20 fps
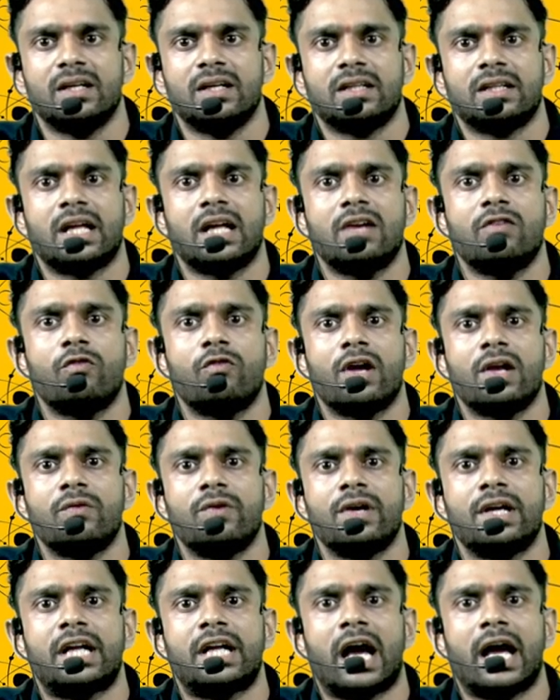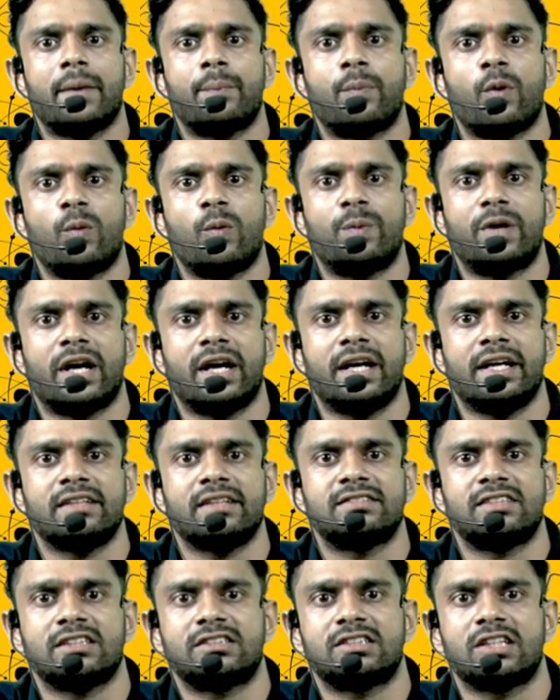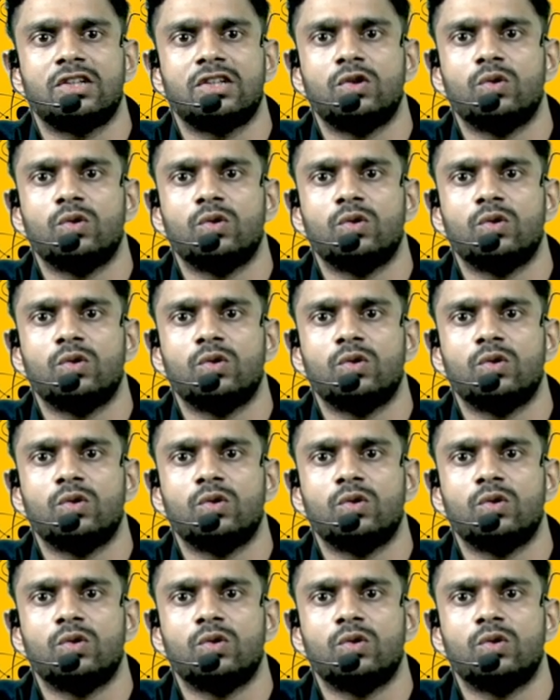Then when we type of training session,